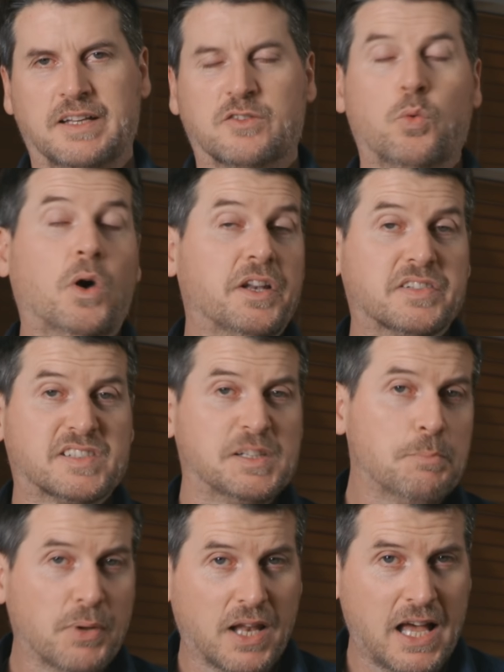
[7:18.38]
It's quite a
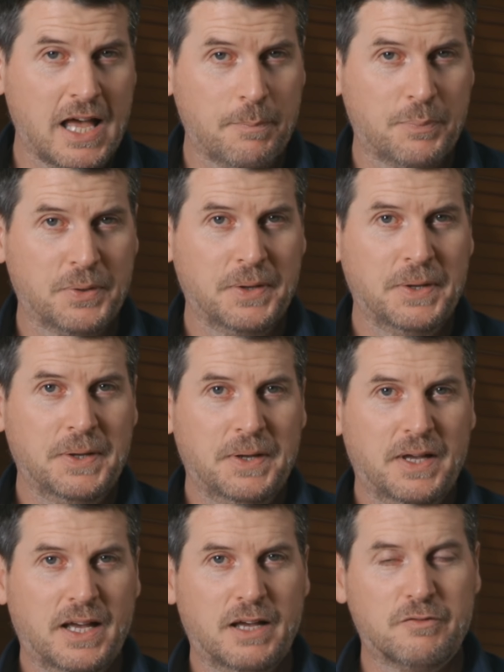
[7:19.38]
simple app.
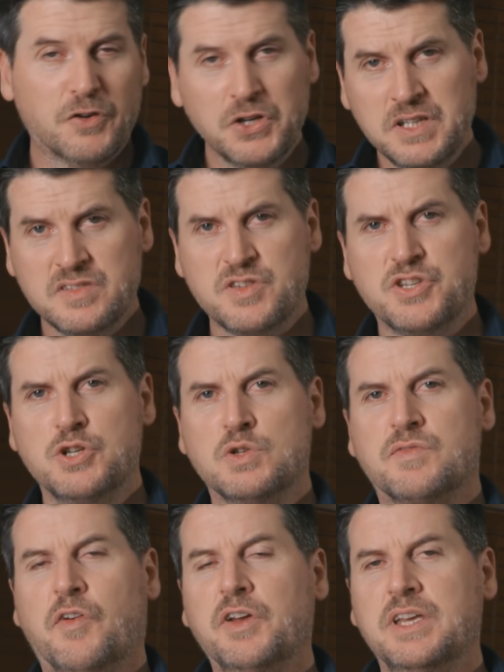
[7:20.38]
Very easy to use,
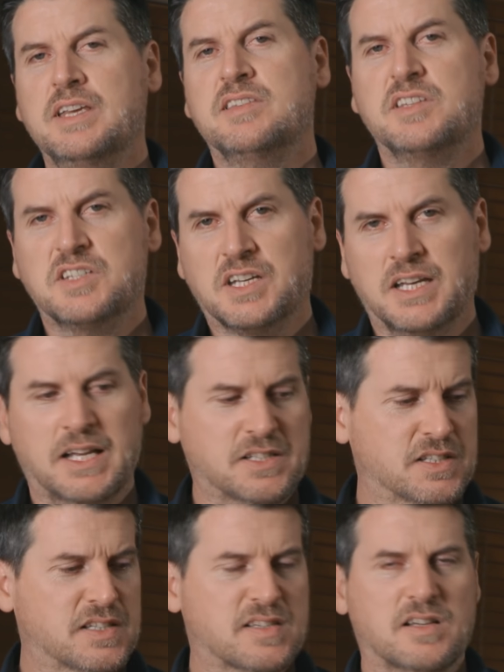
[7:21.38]
very easy to connect to
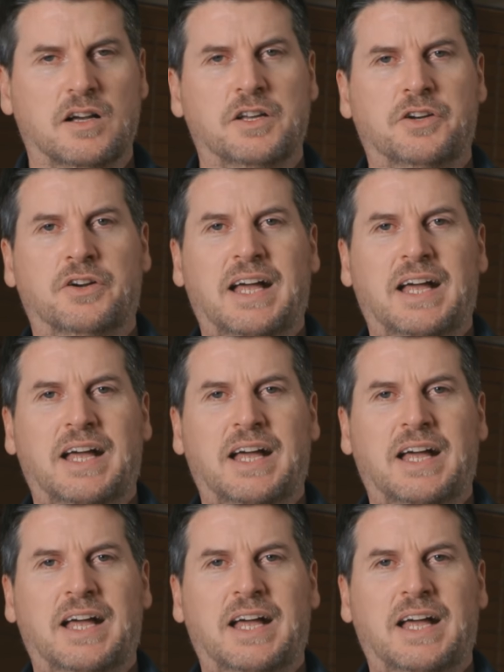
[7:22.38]
the slider,